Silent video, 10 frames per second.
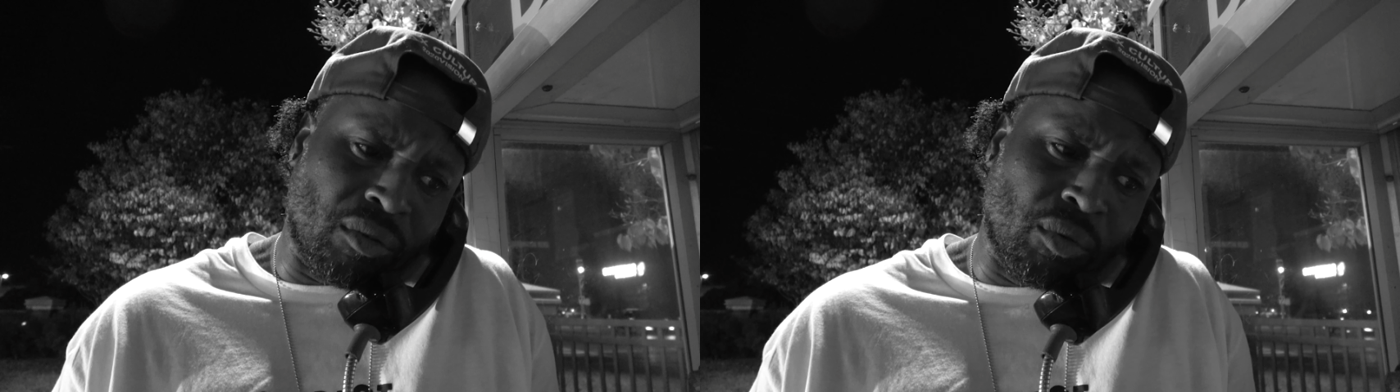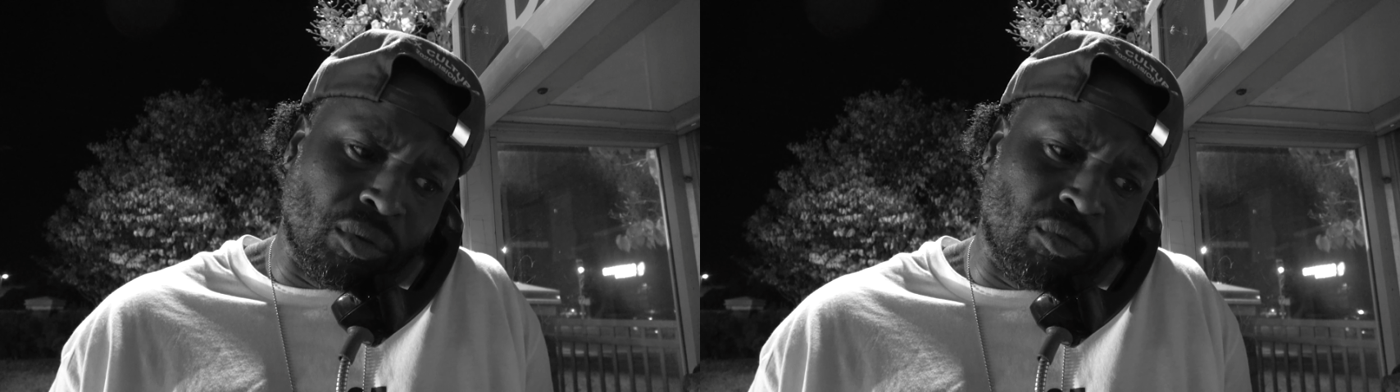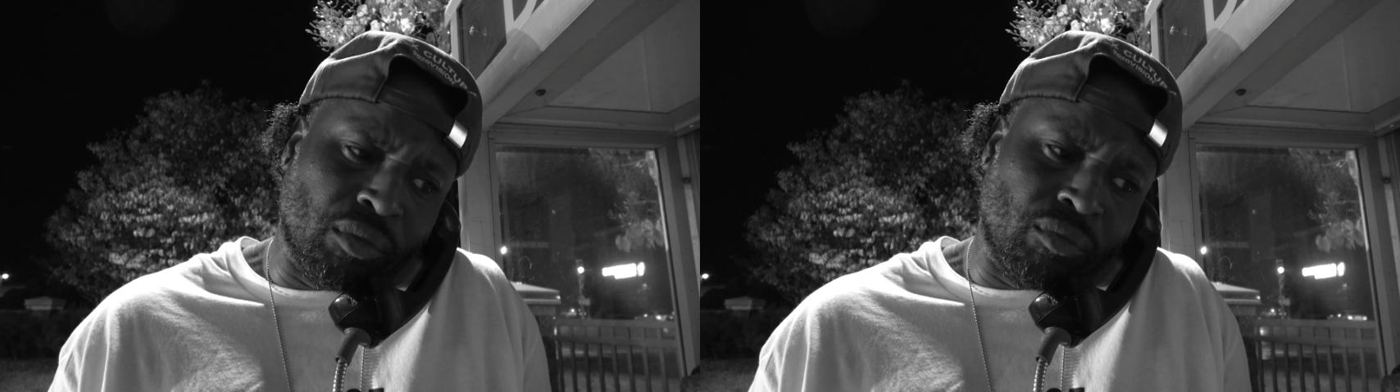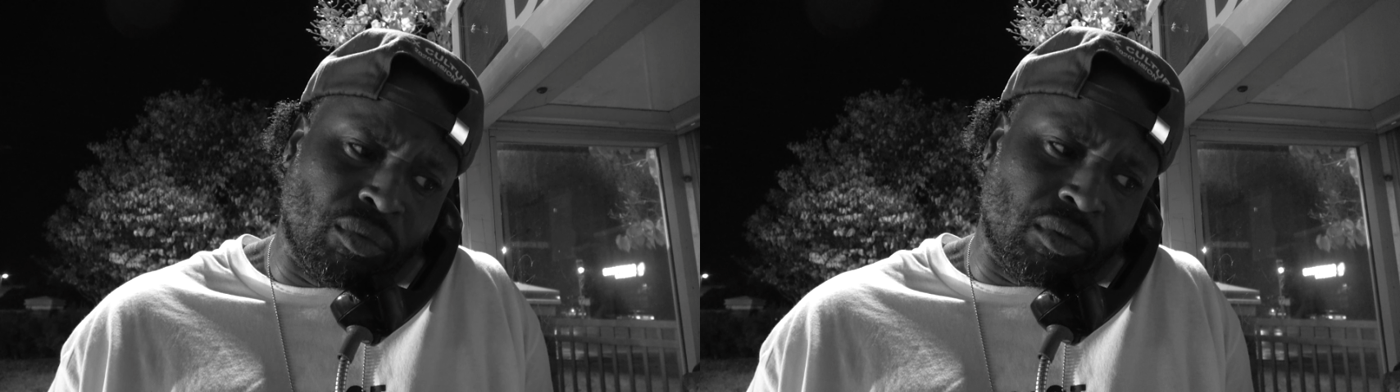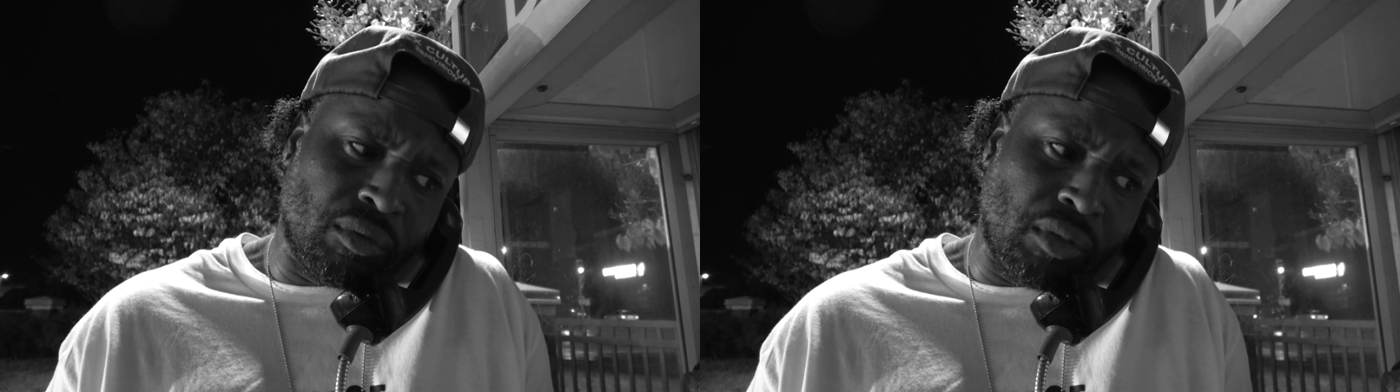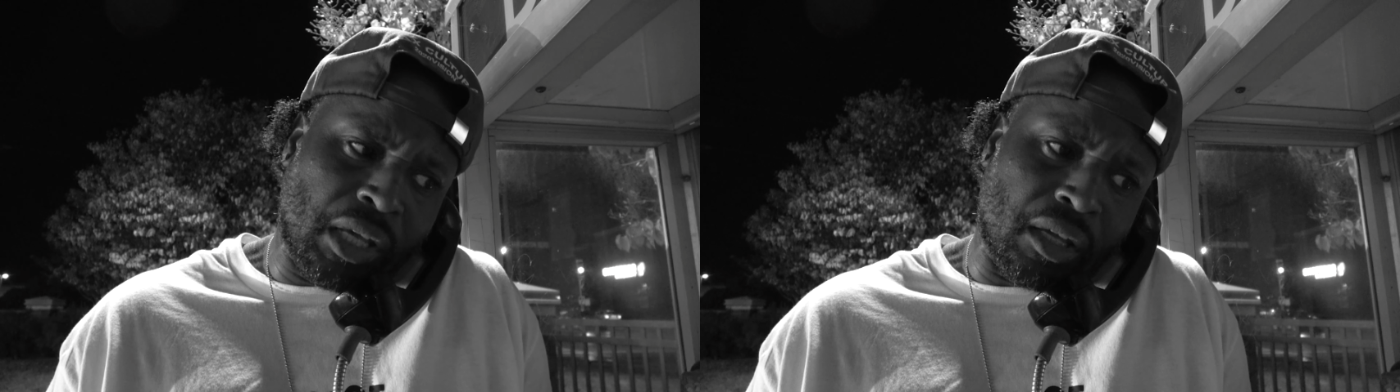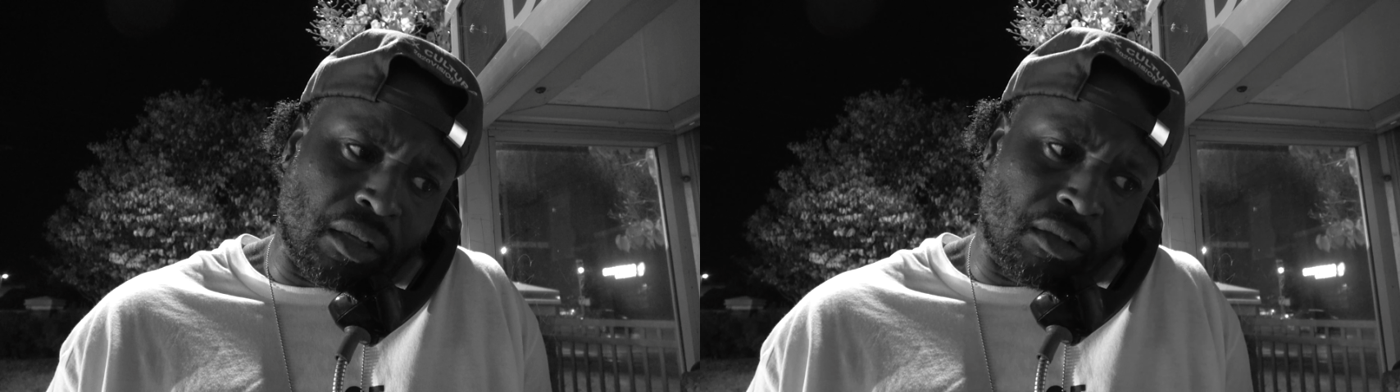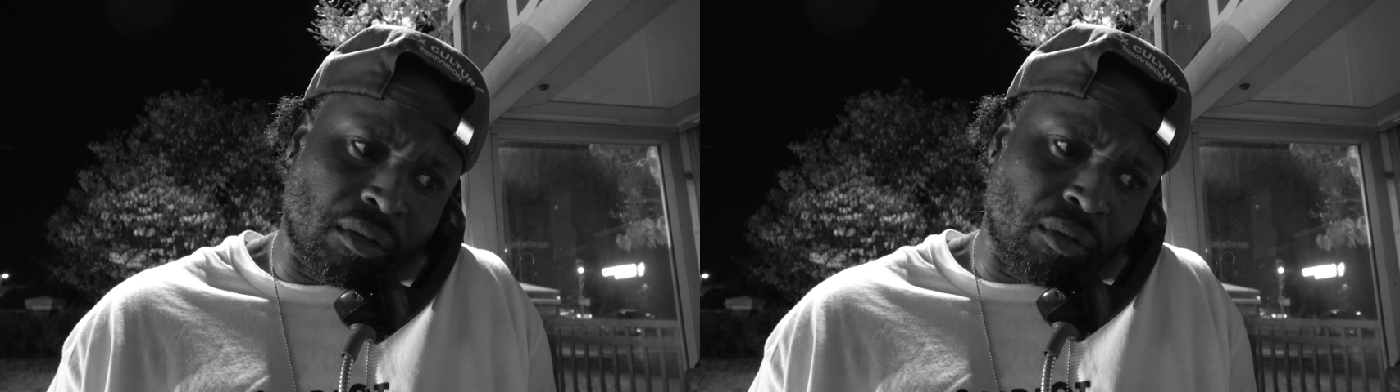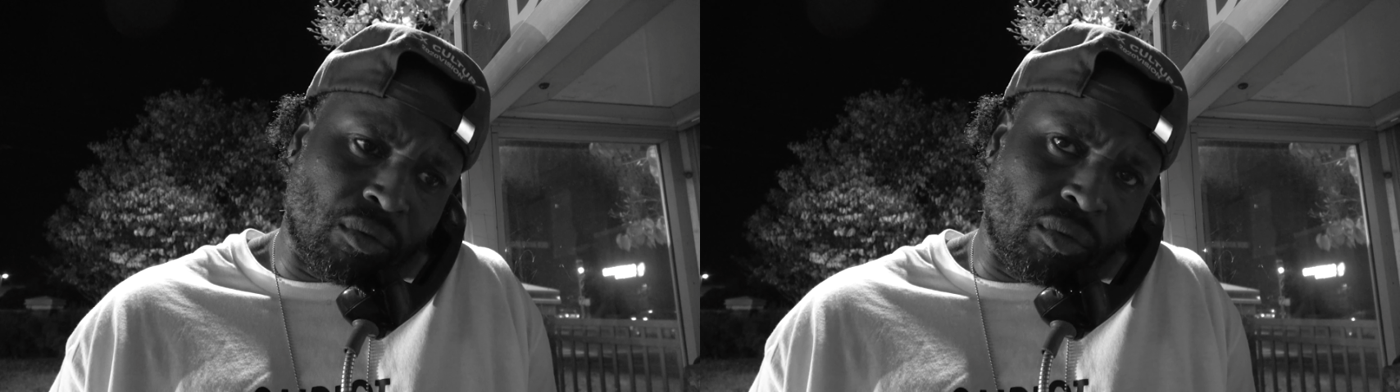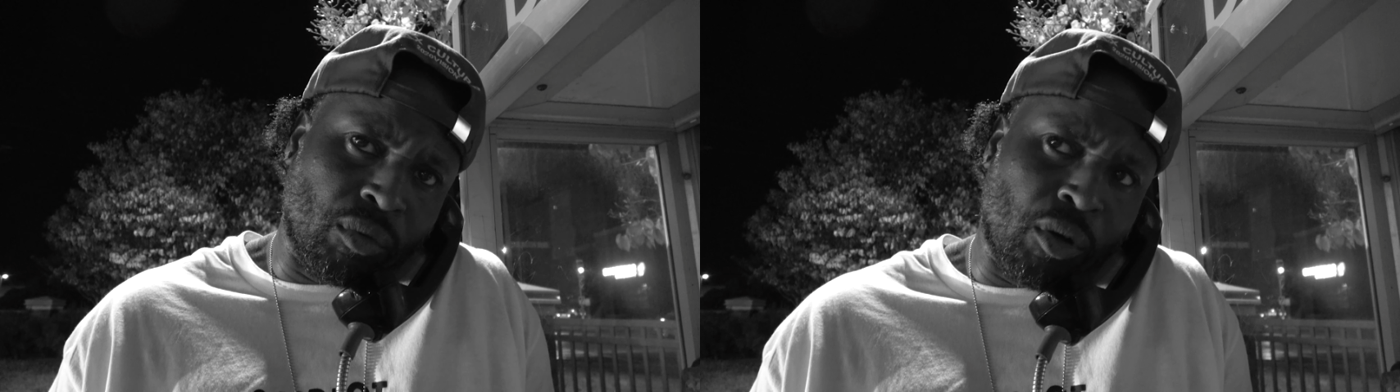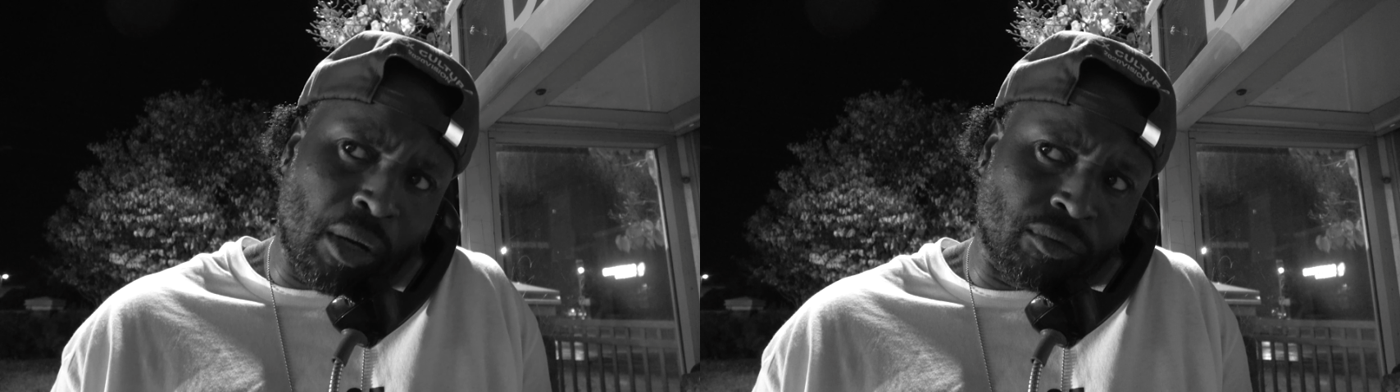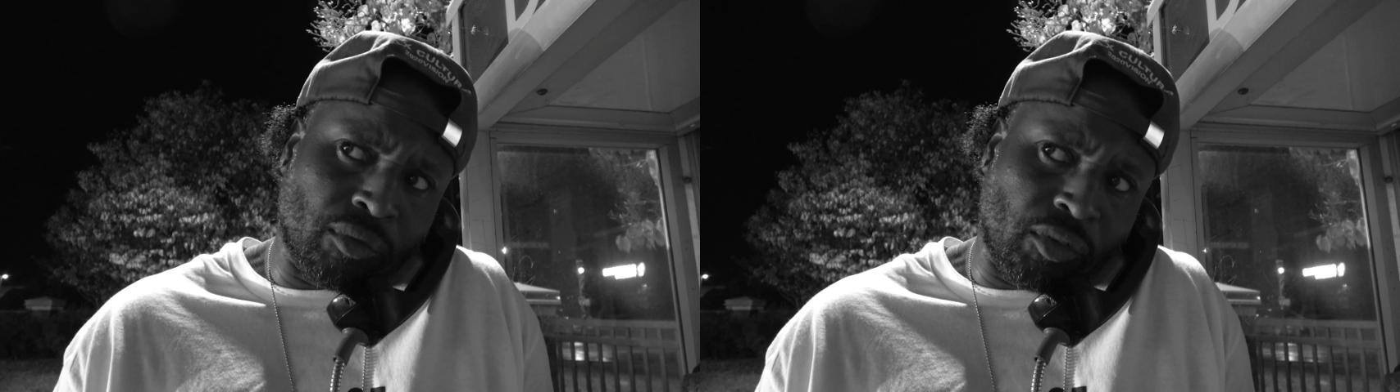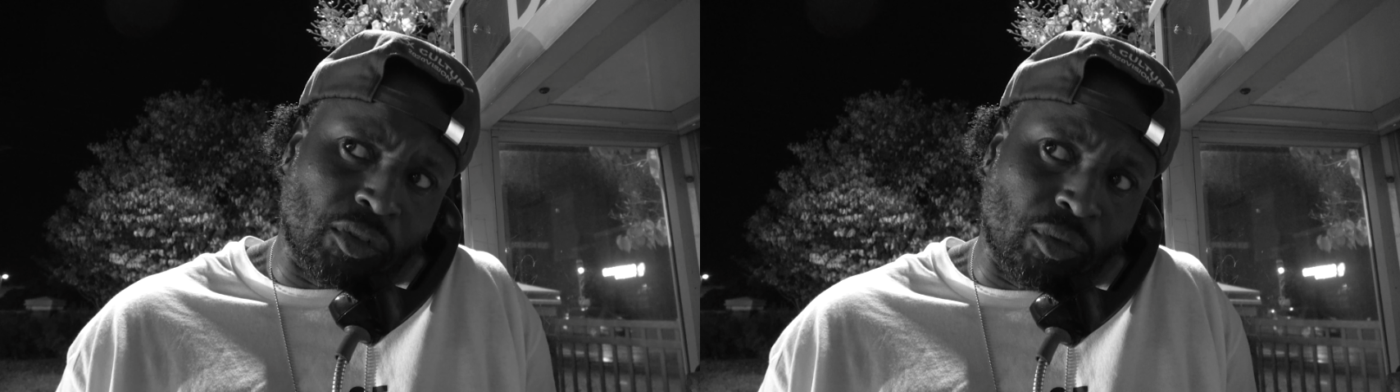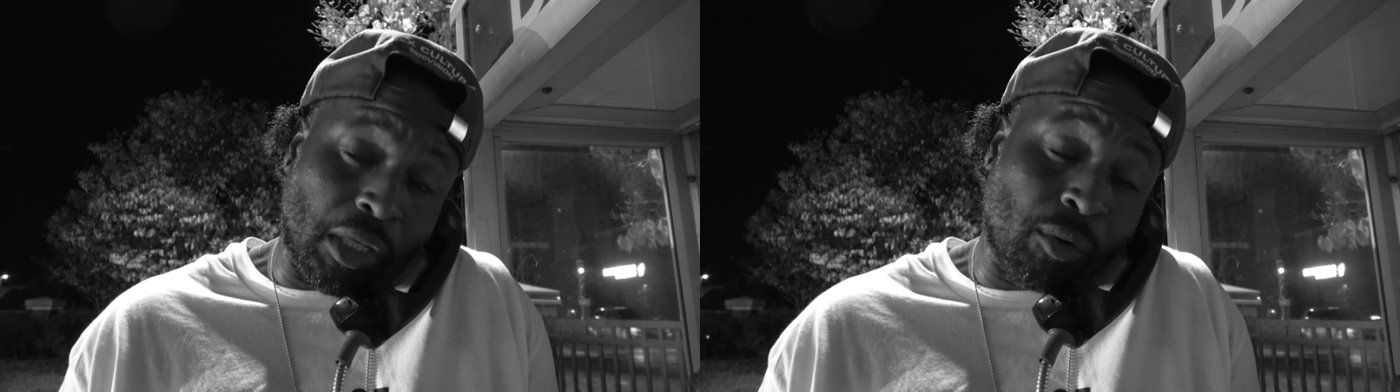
we'll, we'll, we'll, yeah, we'll go out soon.